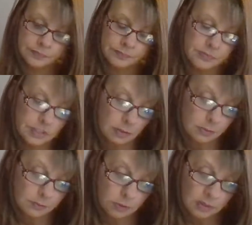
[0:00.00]
Some
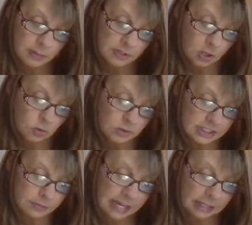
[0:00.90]
of you may be holding
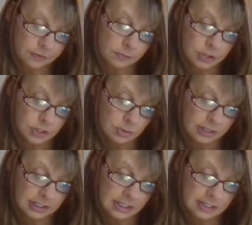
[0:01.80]
back from
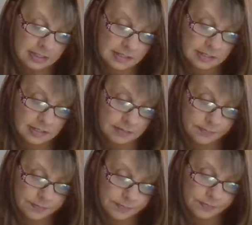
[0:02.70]
doing this.
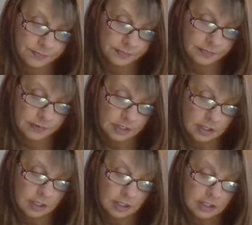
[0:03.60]

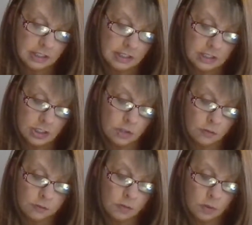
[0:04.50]
You need to go
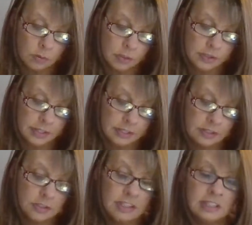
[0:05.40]
forward.
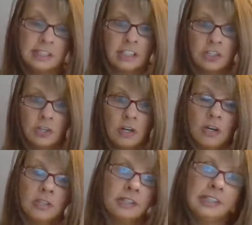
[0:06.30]
You need to let your
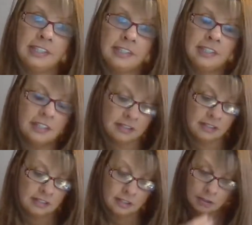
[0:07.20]
heart lead.
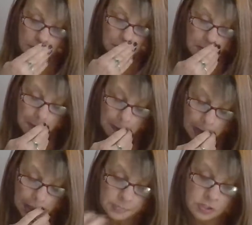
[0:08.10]

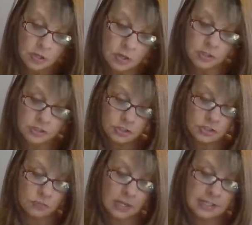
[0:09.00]
Cups are hearts,
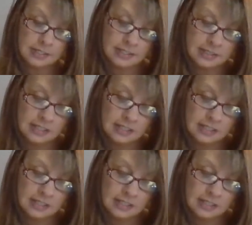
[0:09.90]
right?